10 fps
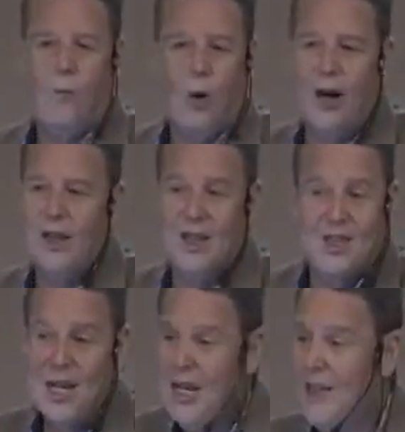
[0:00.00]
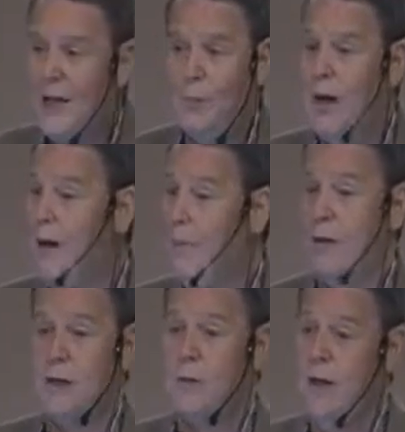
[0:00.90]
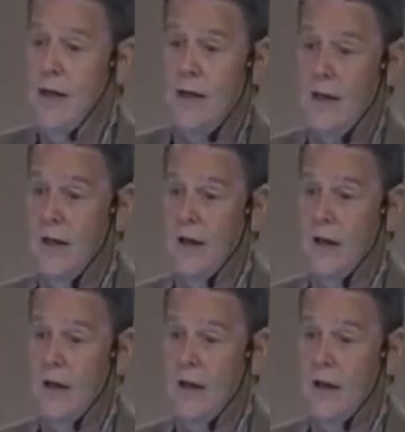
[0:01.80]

of what the Ten Commandments mean.